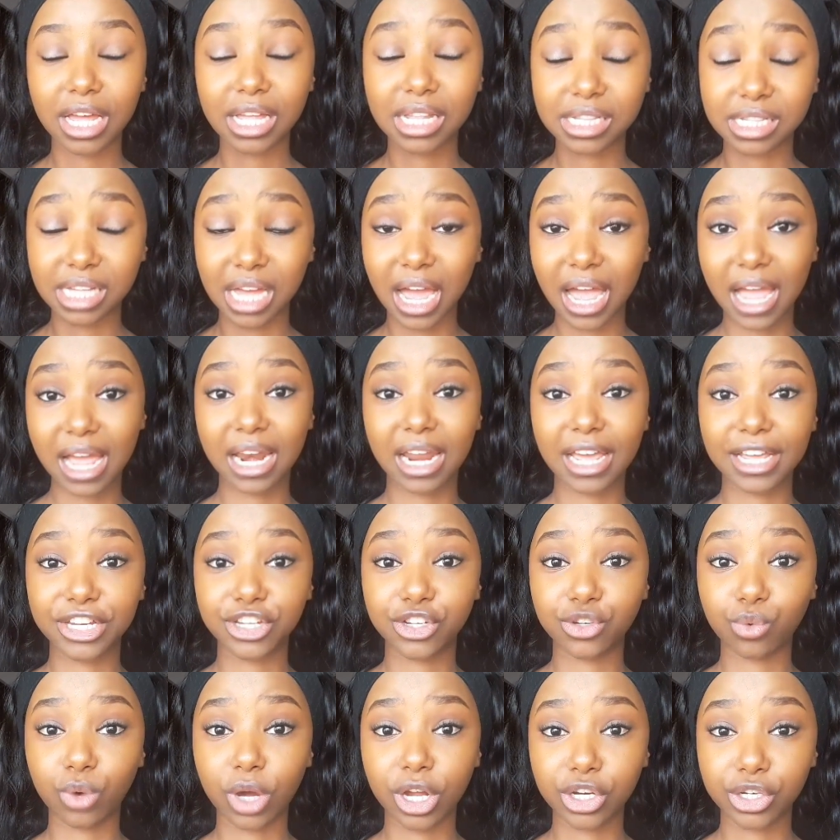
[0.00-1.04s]
That's the
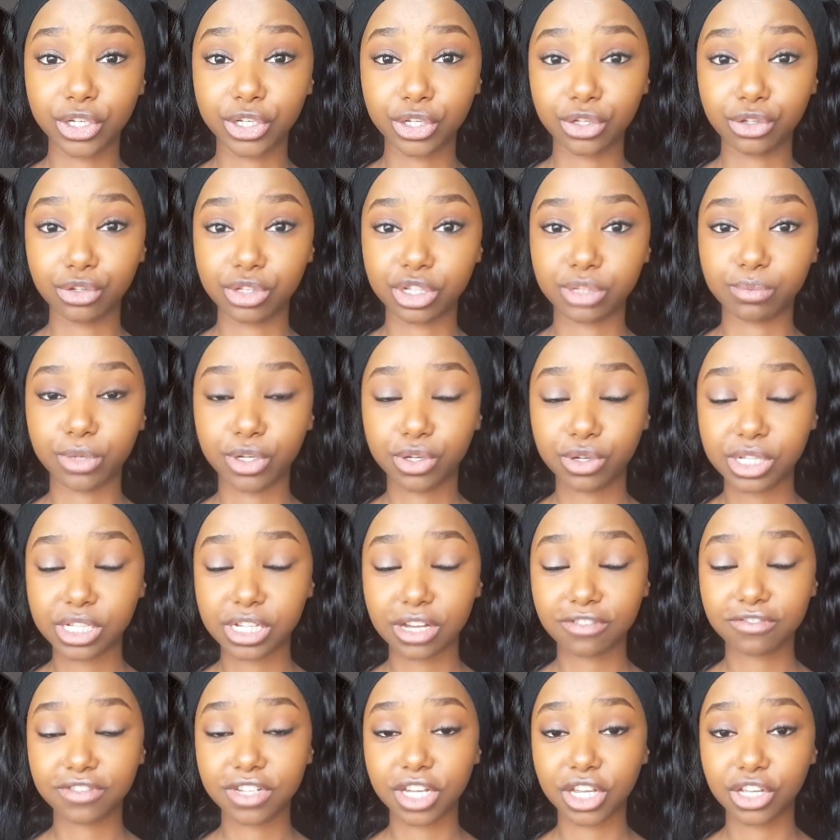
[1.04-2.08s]
highlight you want to use,
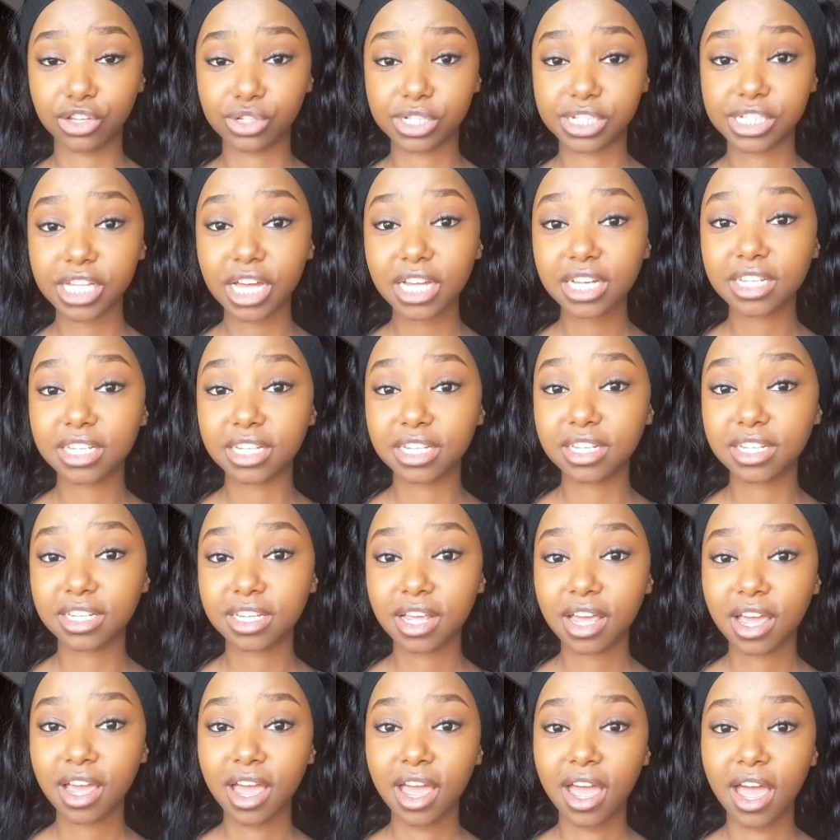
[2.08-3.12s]
because after you set
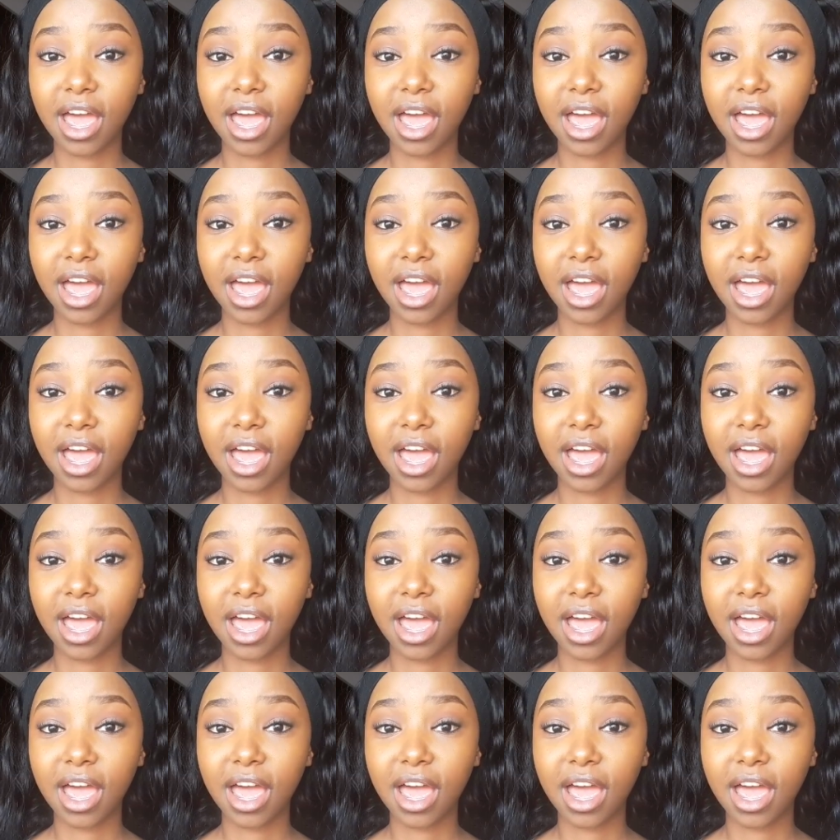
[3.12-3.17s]
it